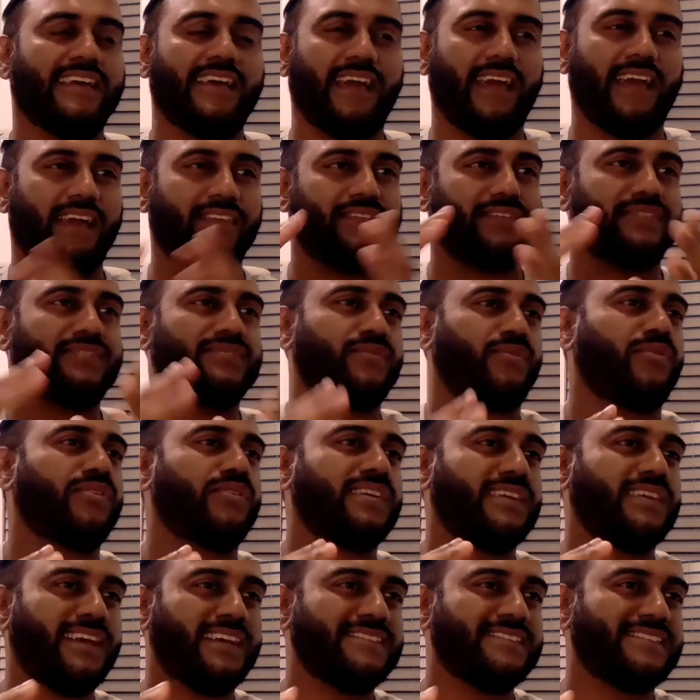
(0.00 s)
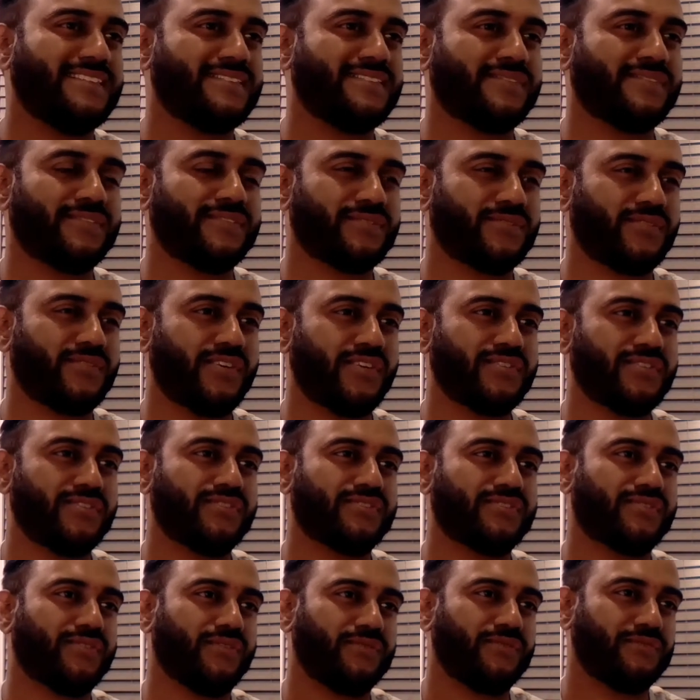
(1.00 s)
And this organizational structure
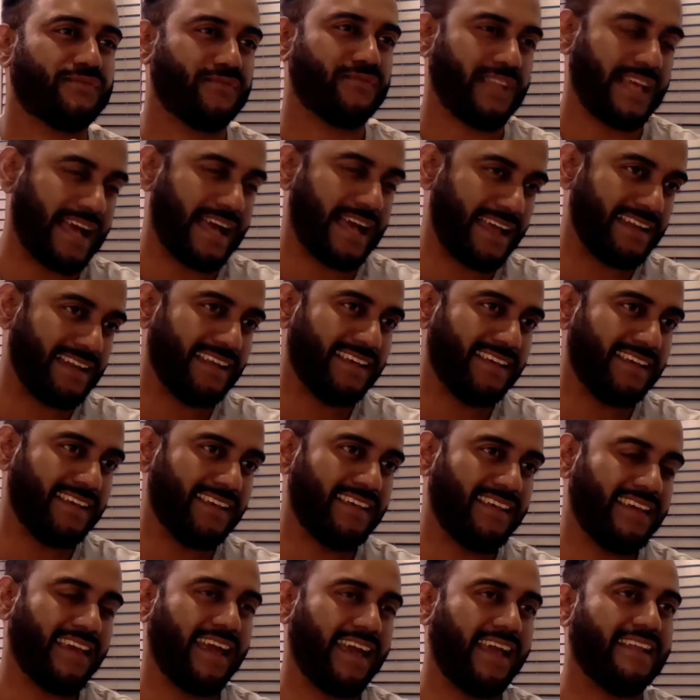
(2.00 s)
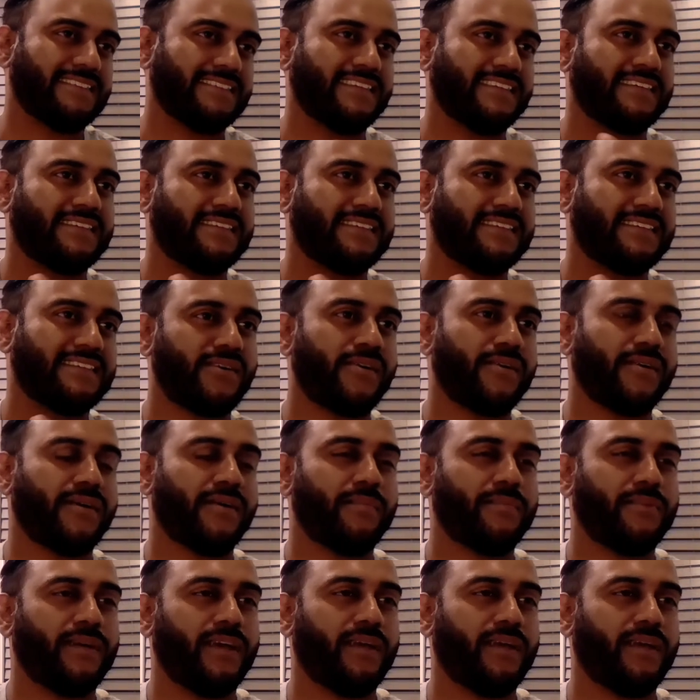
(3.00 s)
is so flat and it's like a startup.